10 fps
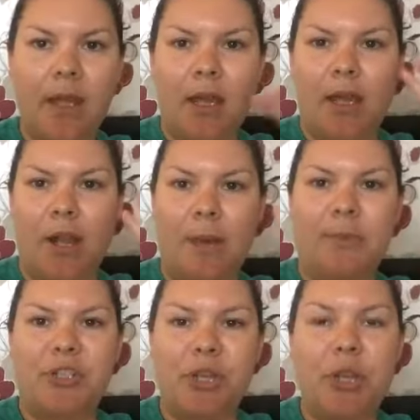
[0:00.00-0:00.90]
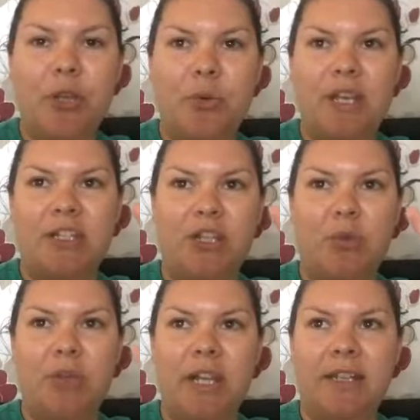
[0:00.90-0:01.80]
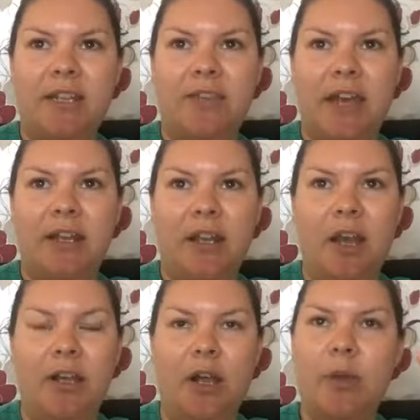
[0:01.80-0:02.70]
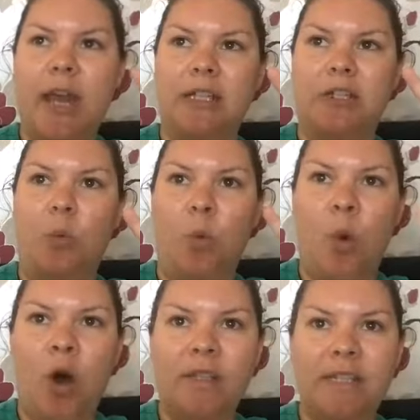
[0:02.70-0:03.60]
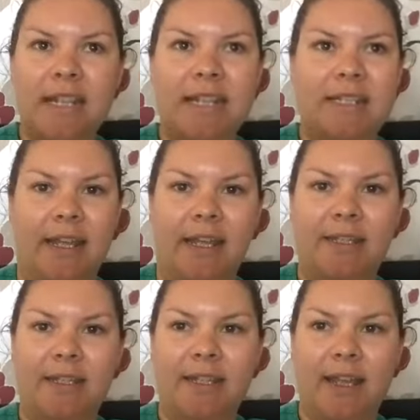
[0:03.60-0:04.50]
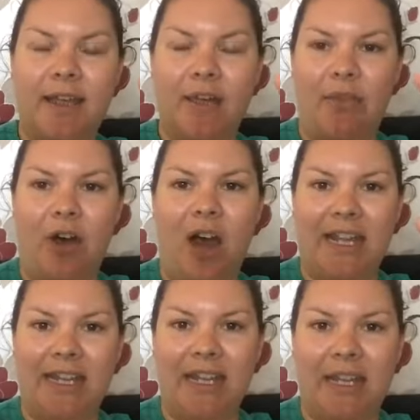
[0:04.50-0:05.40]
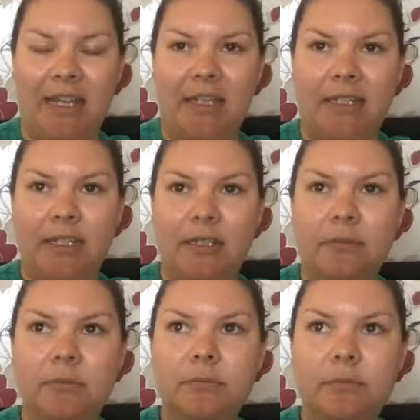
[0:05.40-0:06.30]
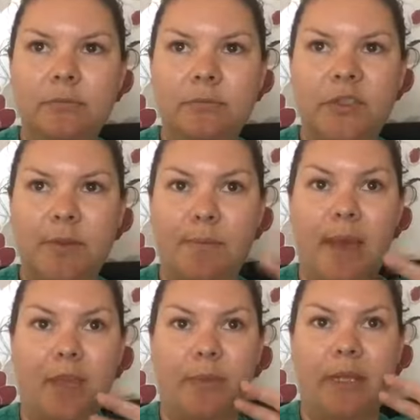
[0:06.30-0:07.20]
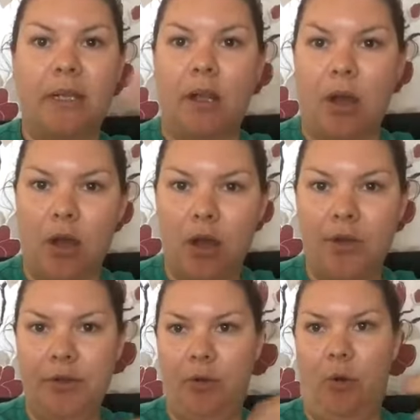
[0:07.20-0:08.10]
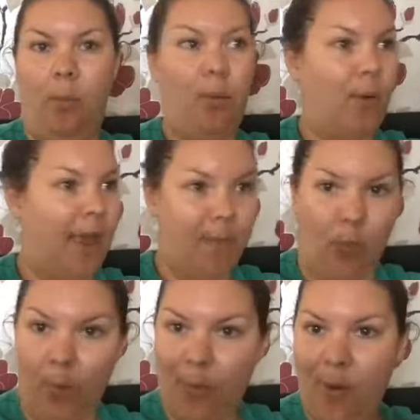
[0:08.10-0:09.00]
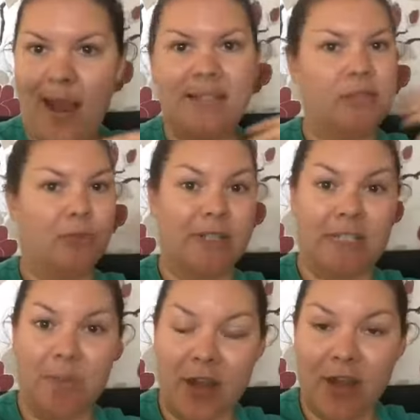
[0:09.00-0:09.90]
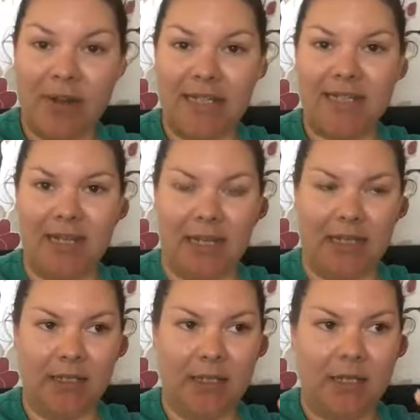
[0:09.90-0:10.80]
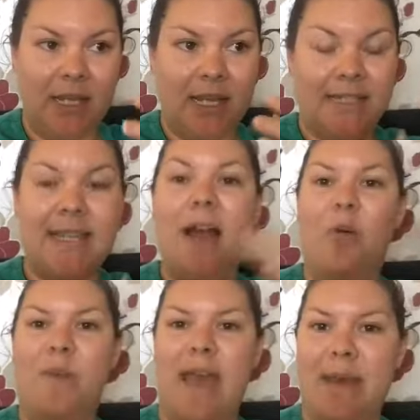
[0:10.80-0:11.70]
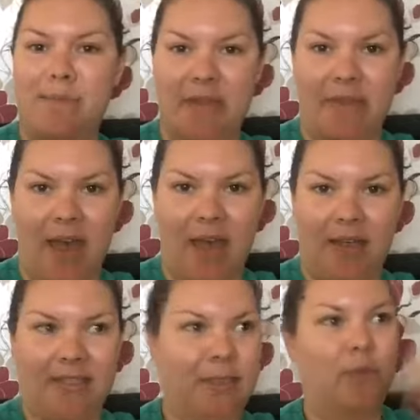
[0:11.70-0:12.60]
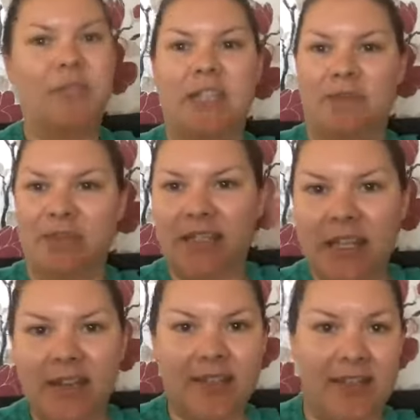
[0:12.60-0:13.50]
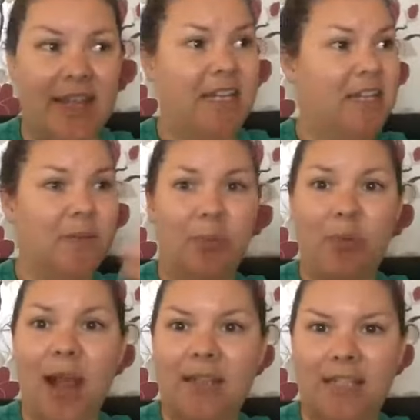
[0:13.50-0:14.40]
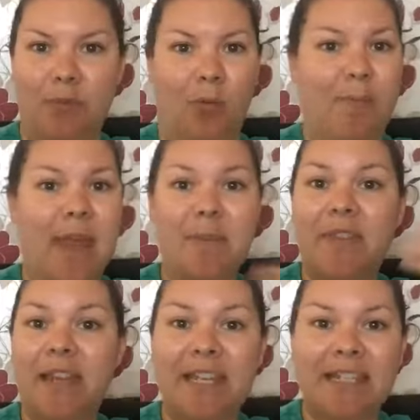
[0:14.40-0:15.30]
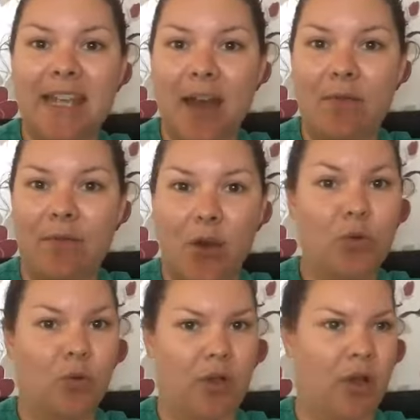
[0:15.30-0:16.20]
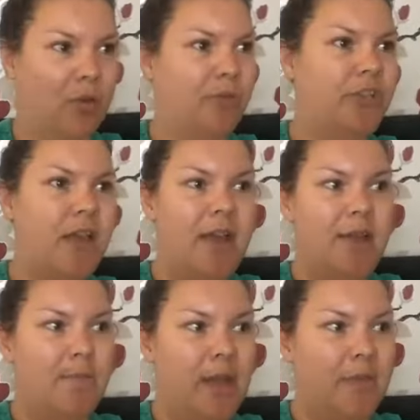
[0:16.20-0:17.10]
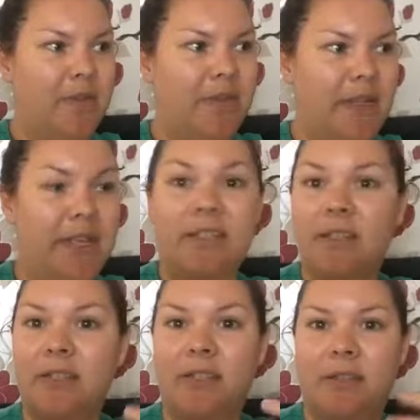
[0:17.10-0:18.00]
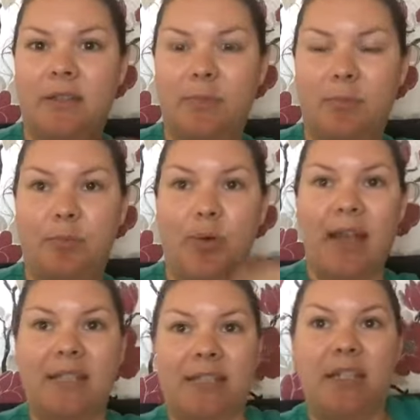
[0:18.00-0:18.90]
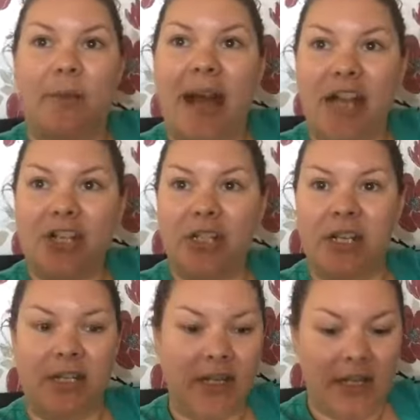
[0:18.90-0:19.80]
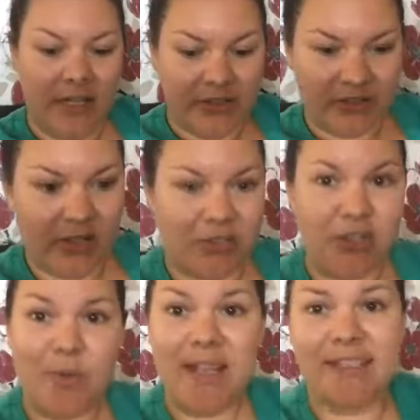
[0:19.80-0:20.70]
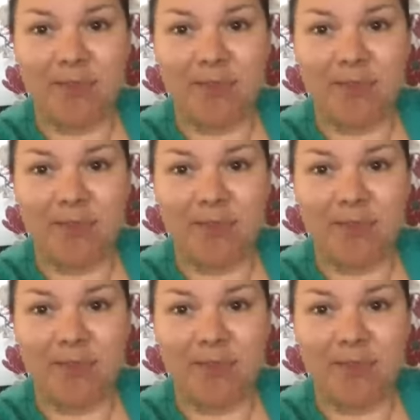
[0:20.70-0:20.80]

Number two is you need to then learn, okay, so what is it that I need to maybe learn or get more practice or experience in to help get me there? So obviously for singers, they need to practice more. Maybe they need to get a vocal coach. Maybe they need to practice, actually start doing some